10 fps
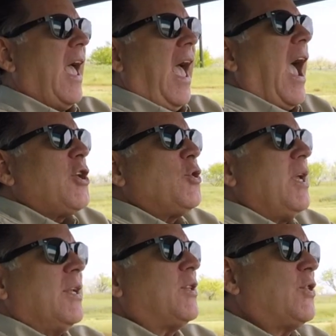actually
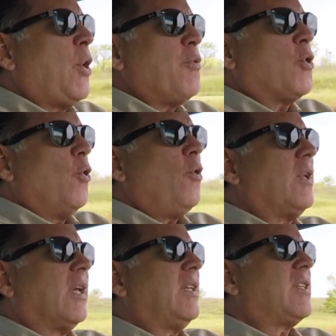it's super cool
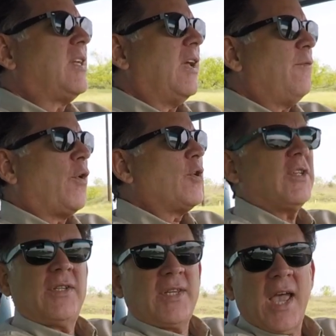to get to stay in first
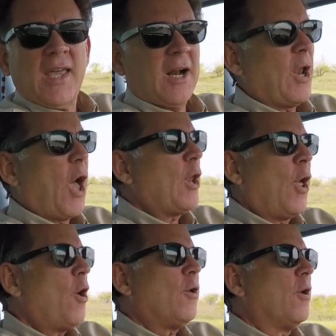and second a lot
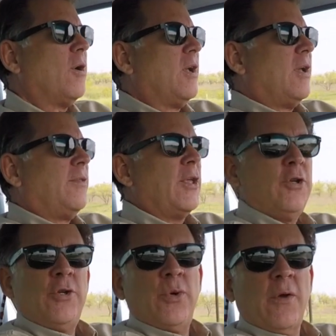longer than you
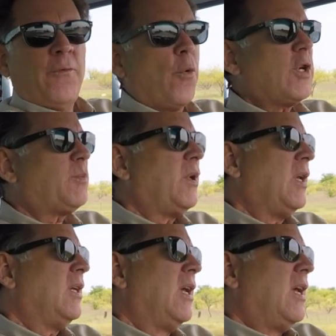do in a 4-speed.